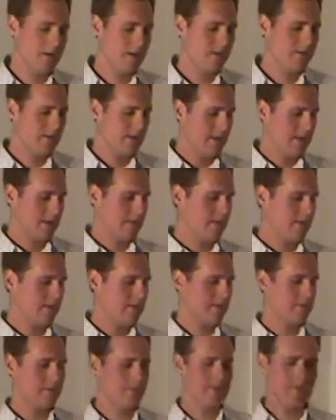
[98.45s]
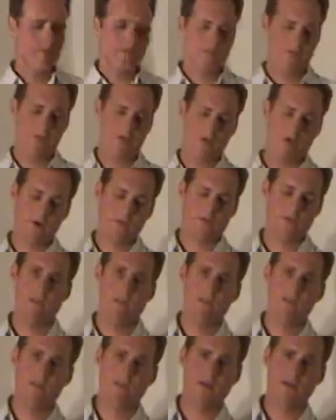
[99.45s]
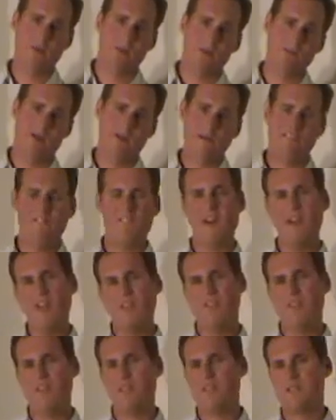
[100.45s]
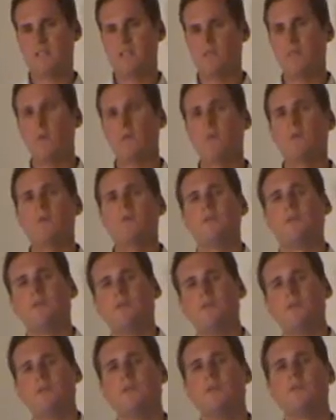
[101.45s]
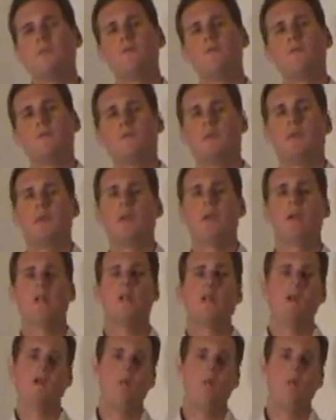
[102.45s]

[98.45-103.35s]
Then the third stage is going to be about 5 feet deep. We'll put dunes in there.